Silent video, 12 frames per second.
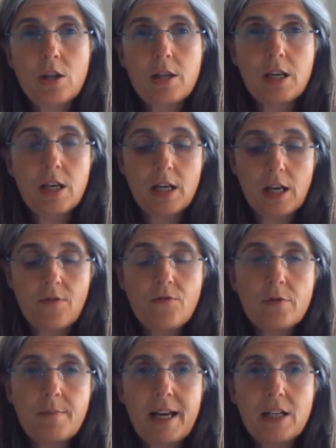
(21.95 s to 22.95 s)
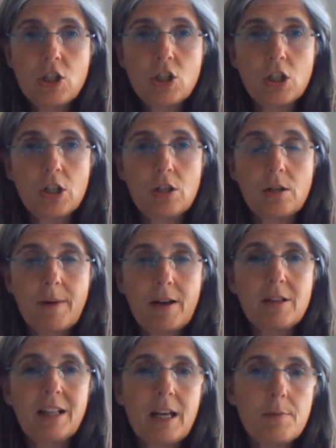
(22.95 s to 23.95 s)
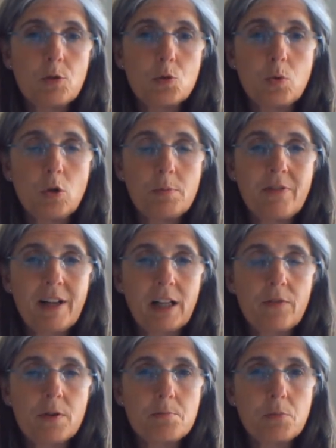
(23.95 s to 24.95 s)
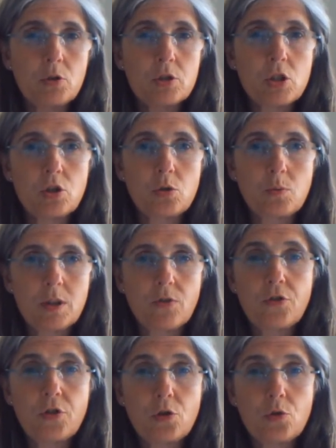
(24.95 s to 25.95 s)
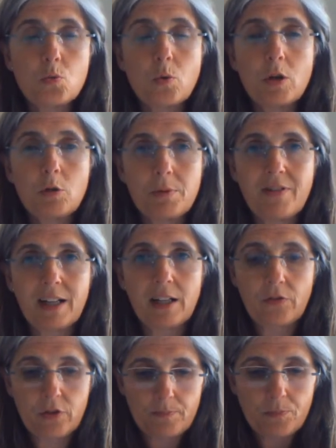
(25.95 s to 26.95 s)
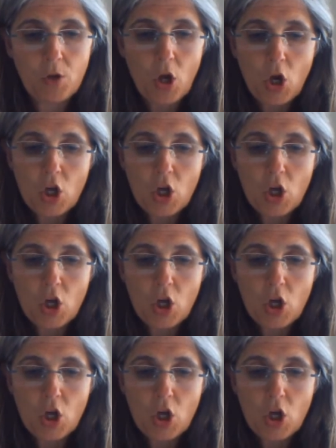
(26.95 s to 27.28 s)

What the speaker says: the information about the labels won't be relevant, but to do with the foods will be relevant,